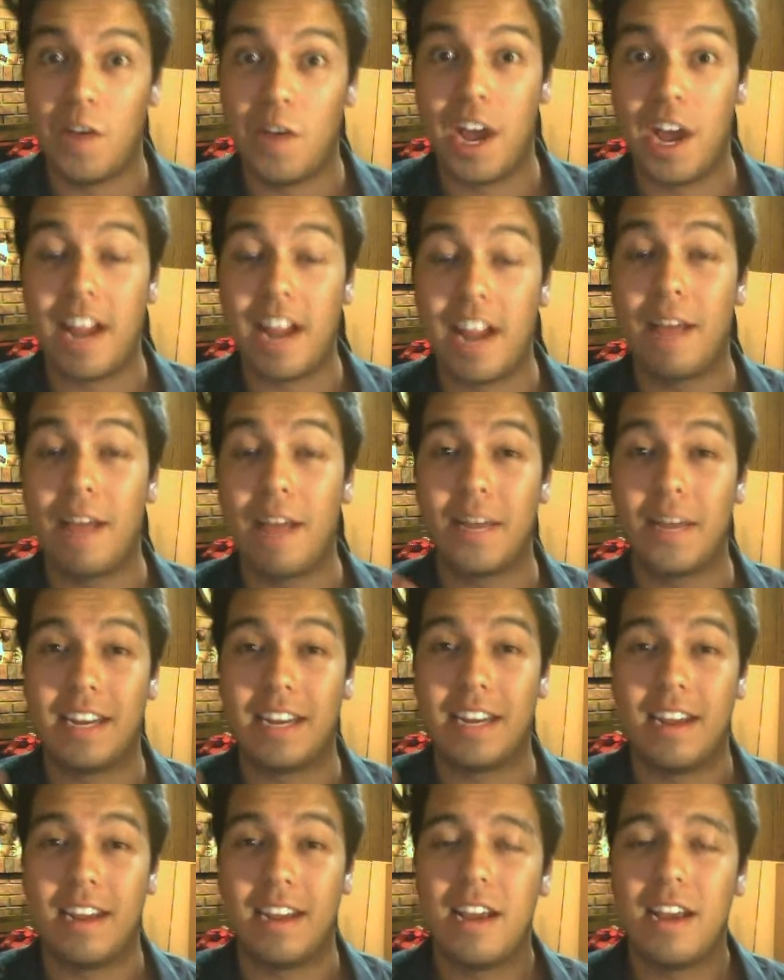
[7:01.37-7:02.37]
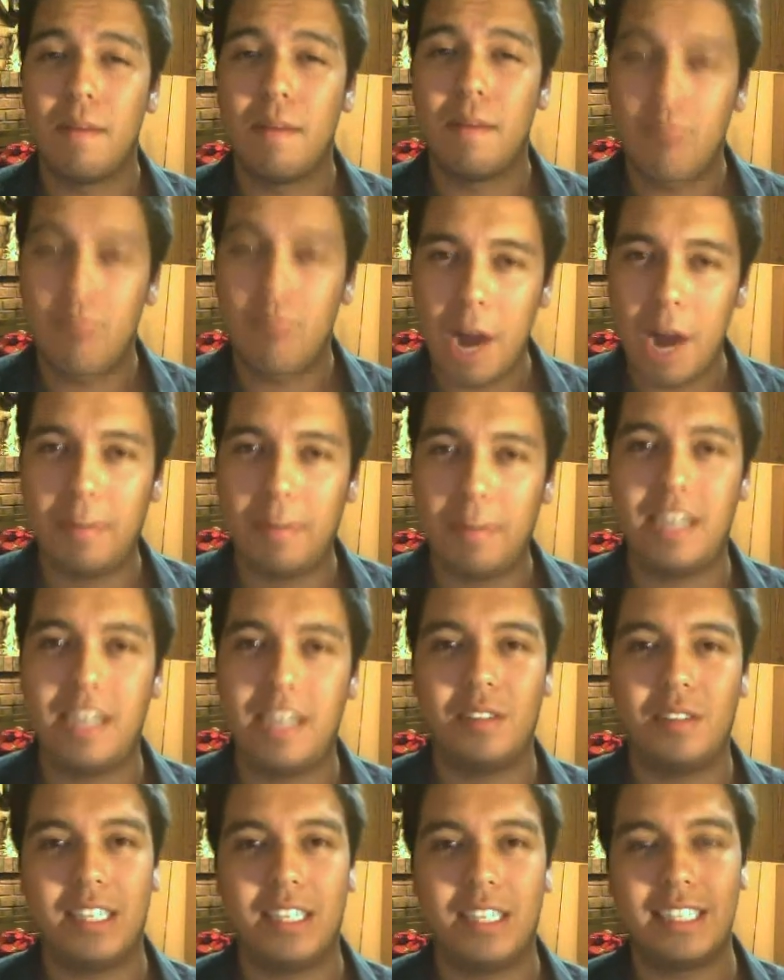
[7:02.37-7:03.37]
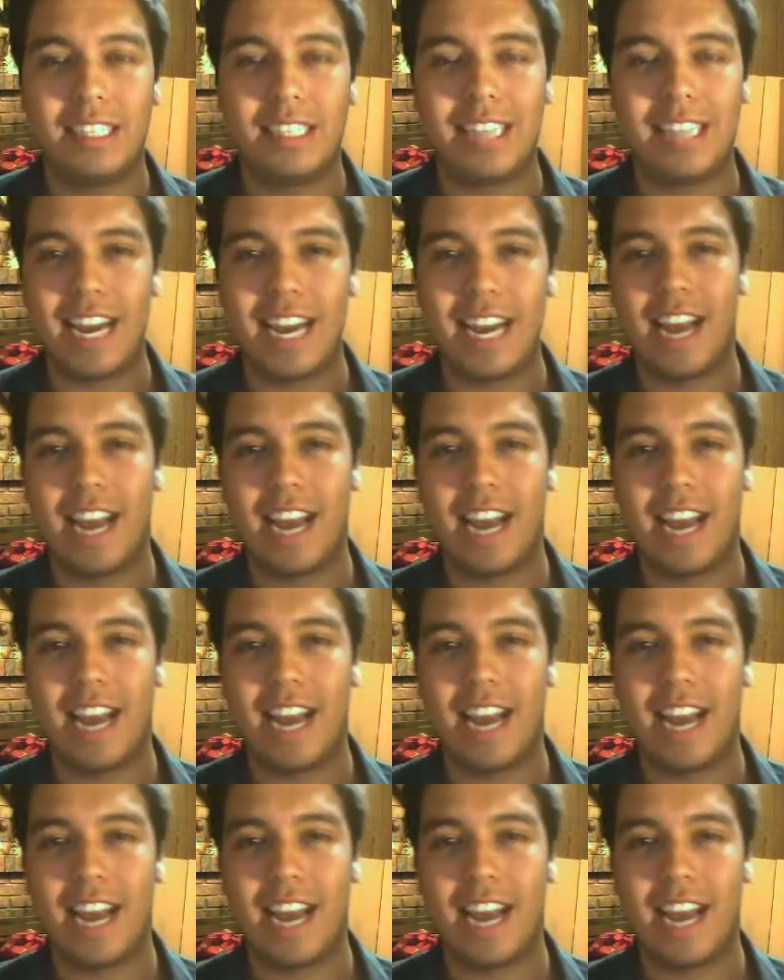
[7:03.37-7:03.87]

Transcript: on and that we can properly do season 10.